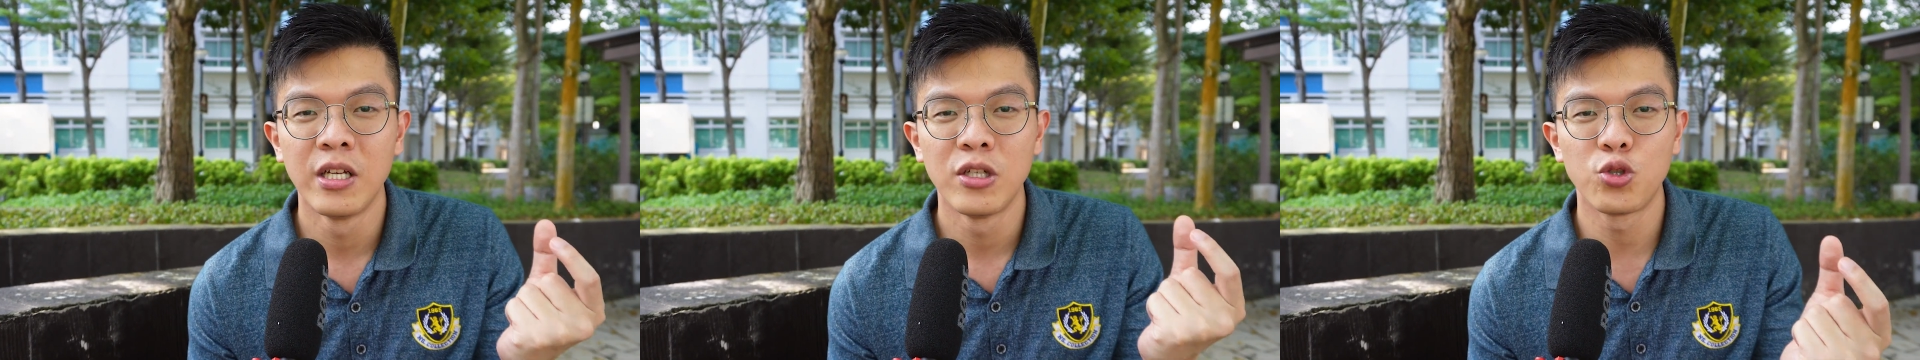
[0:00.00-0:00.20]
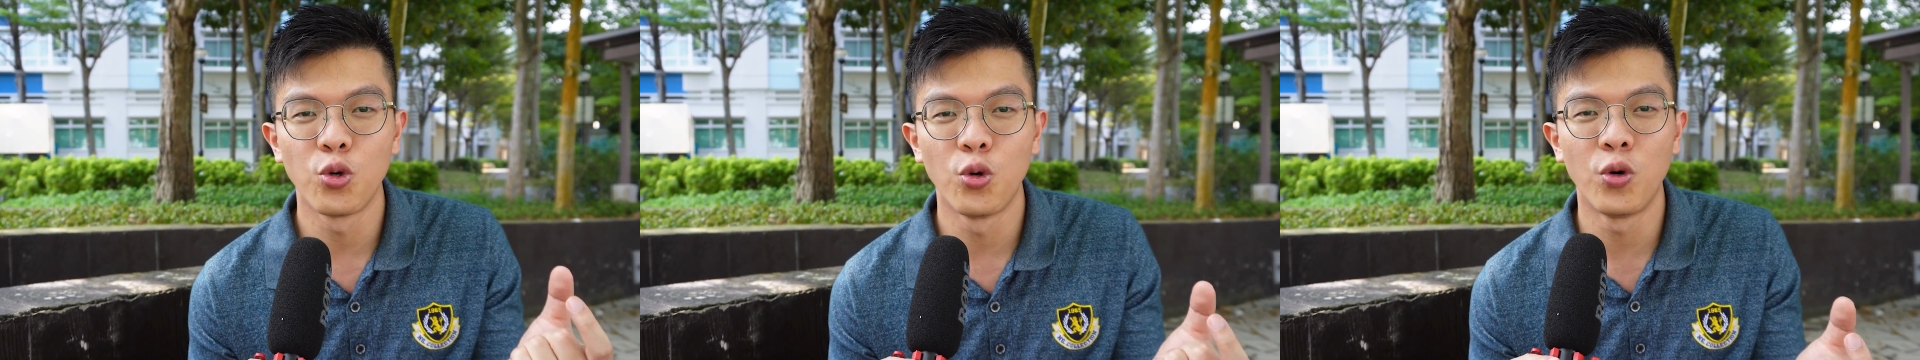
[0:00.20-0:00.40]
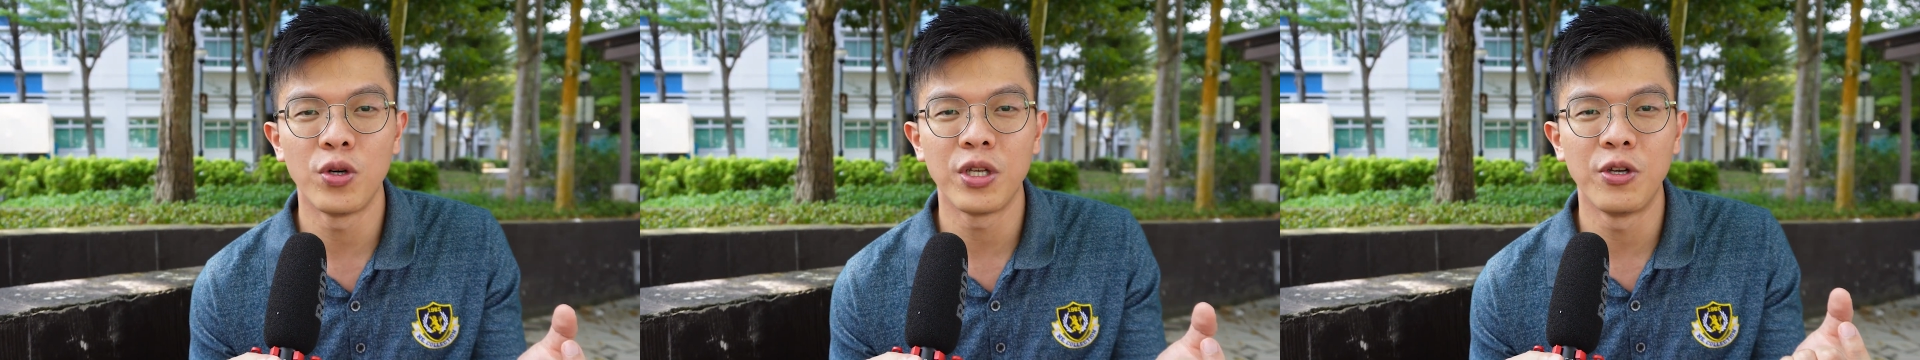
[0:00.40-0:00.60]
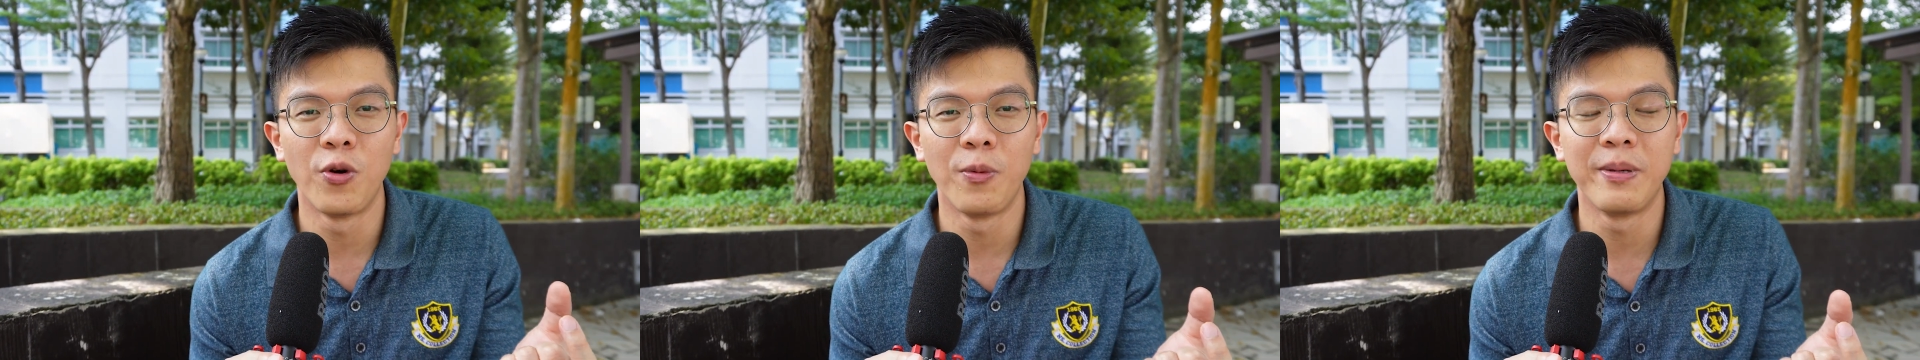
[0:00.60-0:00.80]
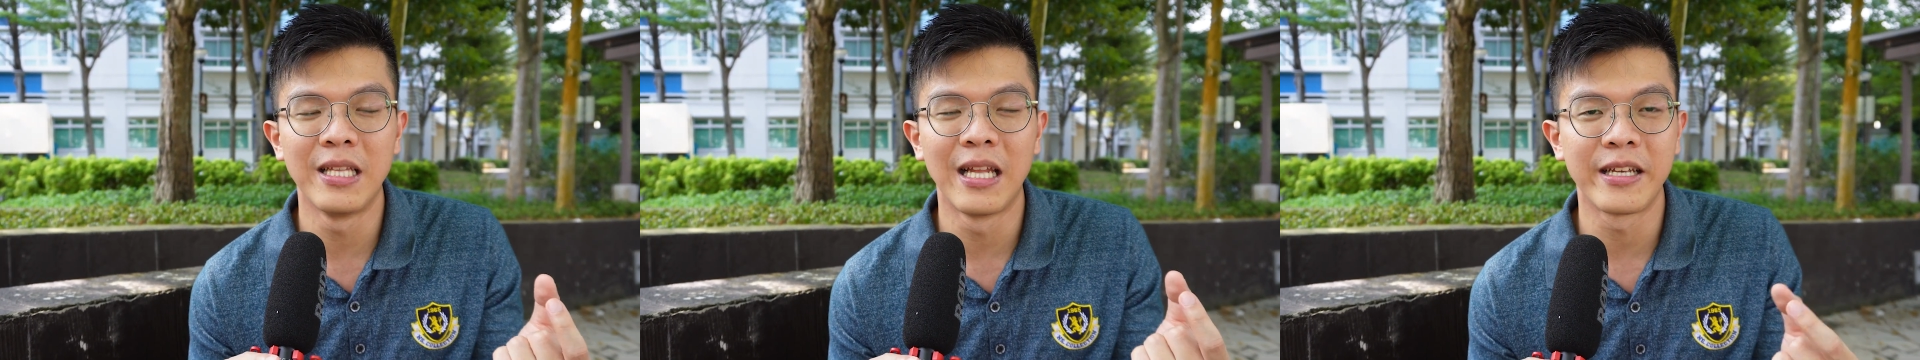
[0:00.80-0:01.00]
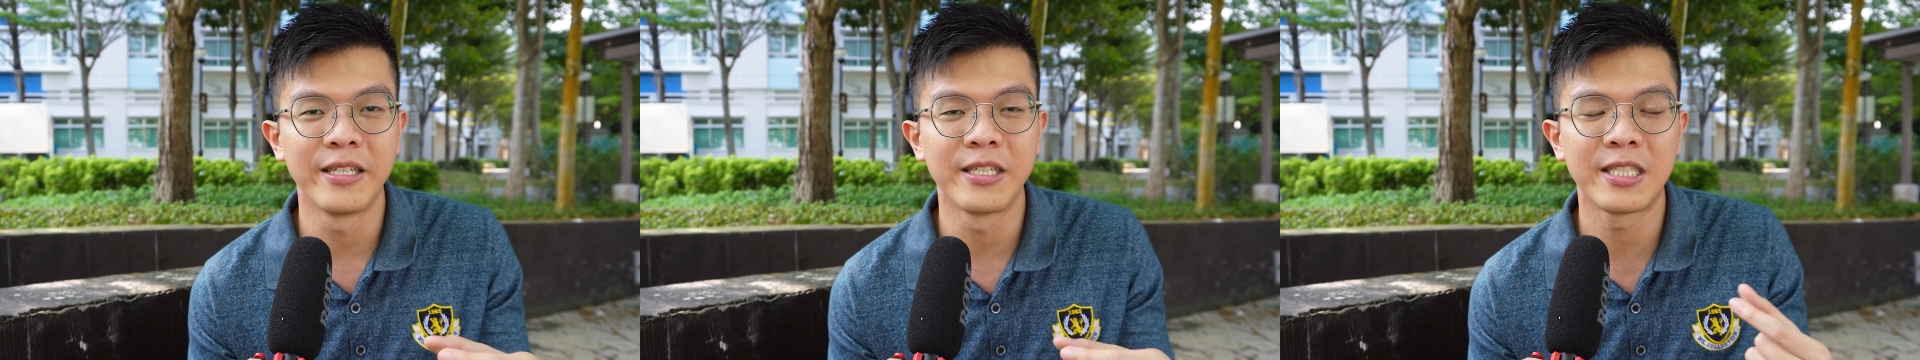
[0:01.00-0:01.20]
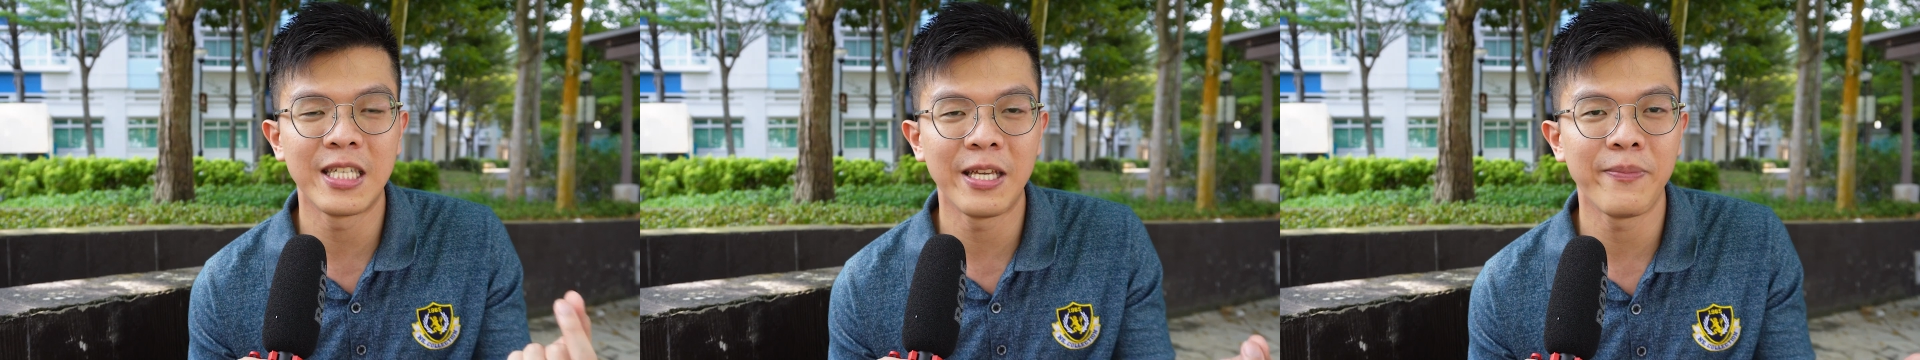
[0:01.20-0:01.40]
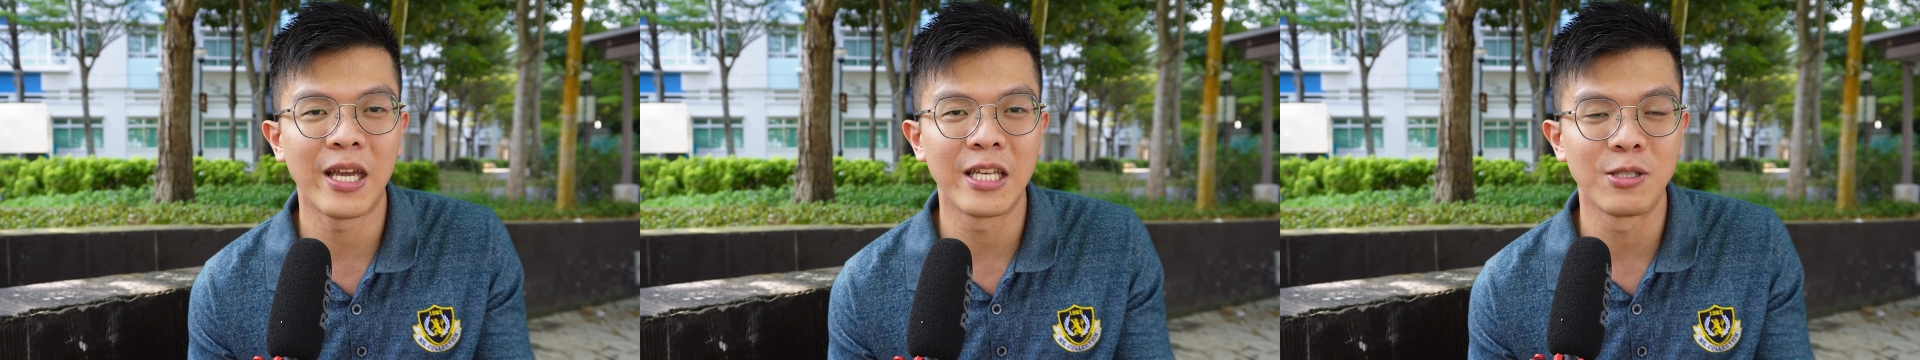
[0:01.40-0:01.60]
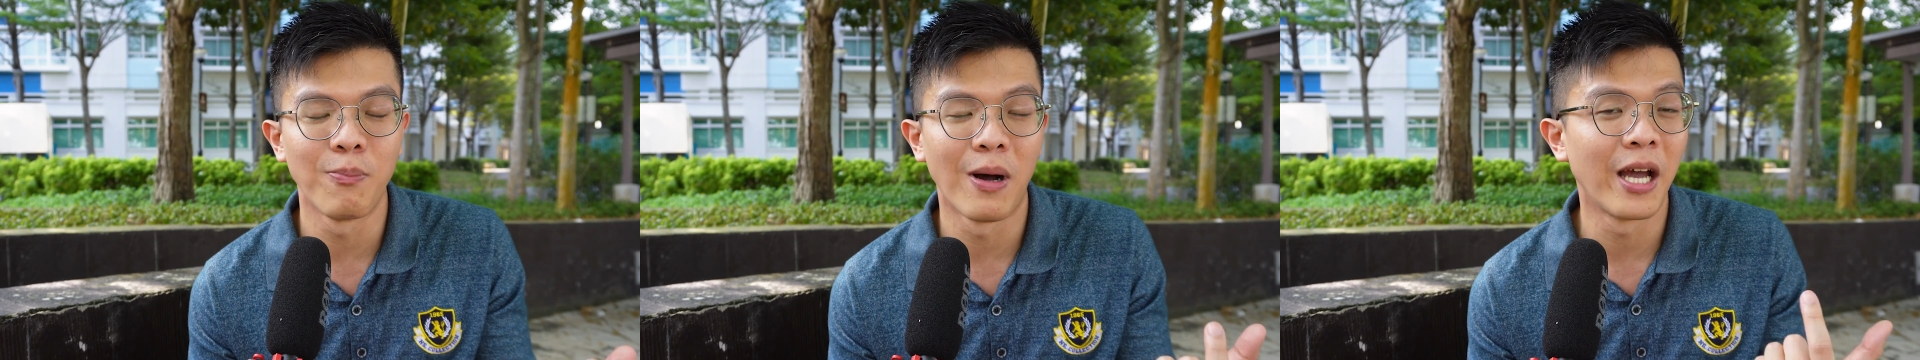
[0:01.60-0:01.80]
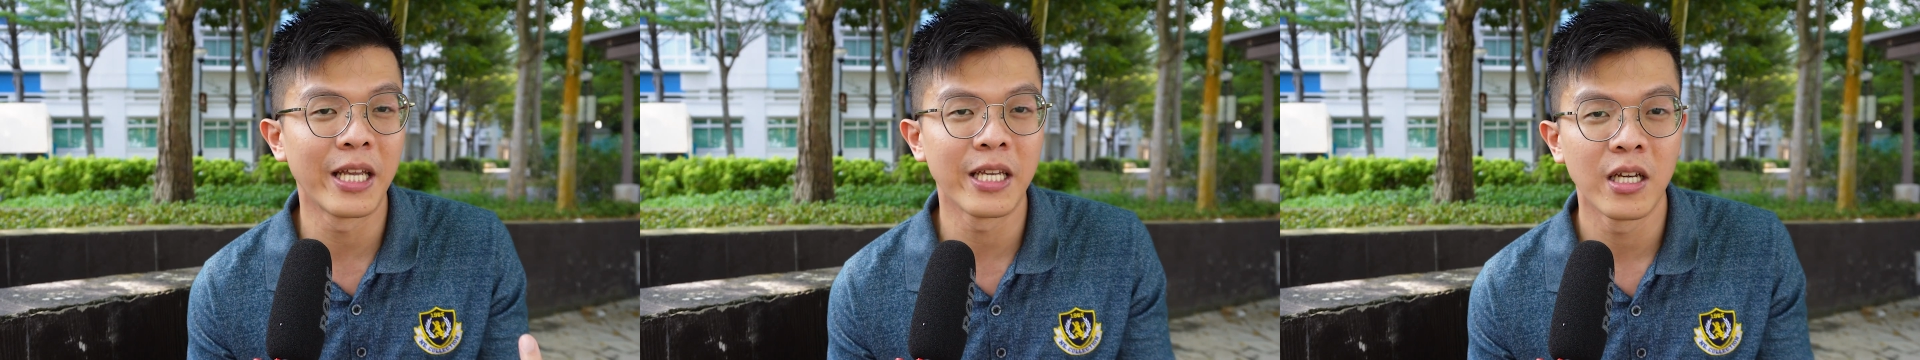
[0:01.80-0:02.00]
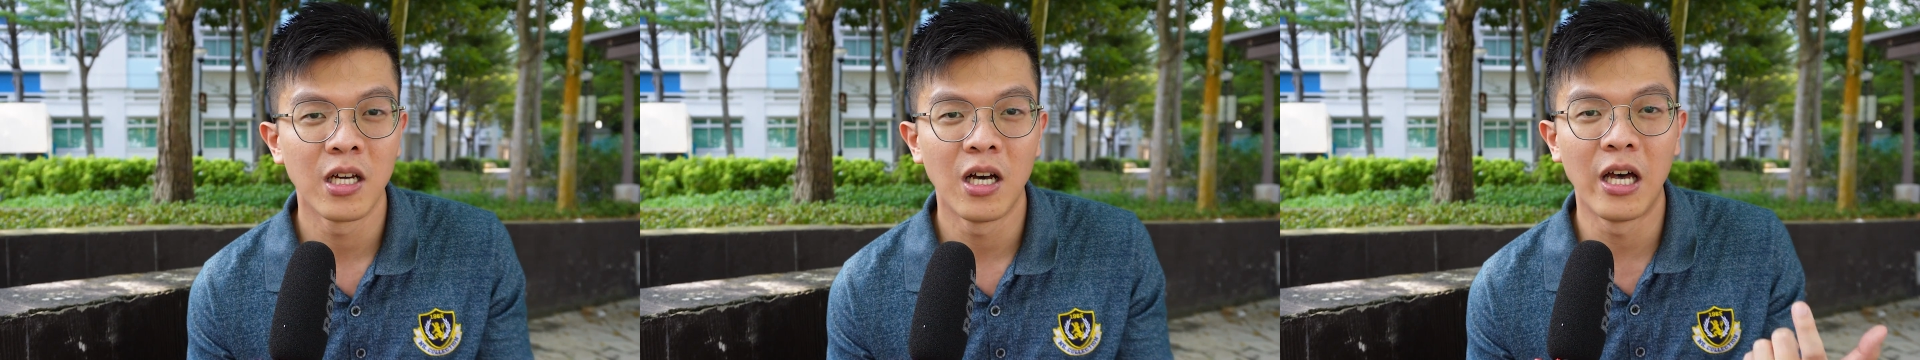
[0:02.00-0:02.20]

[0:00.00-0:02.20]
So it will be like the same as buying